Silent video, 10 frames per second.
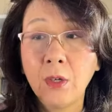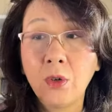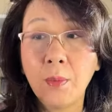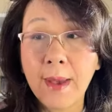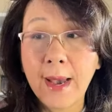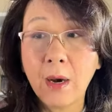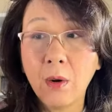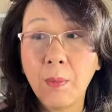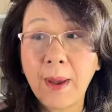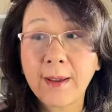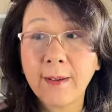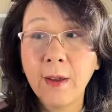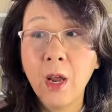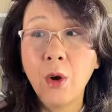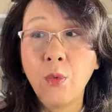to Mao by
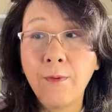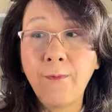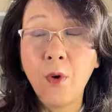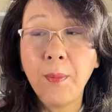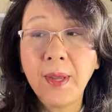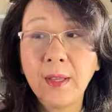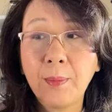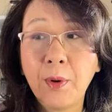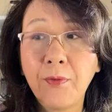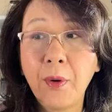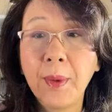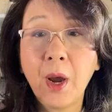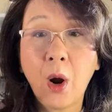reforming the performing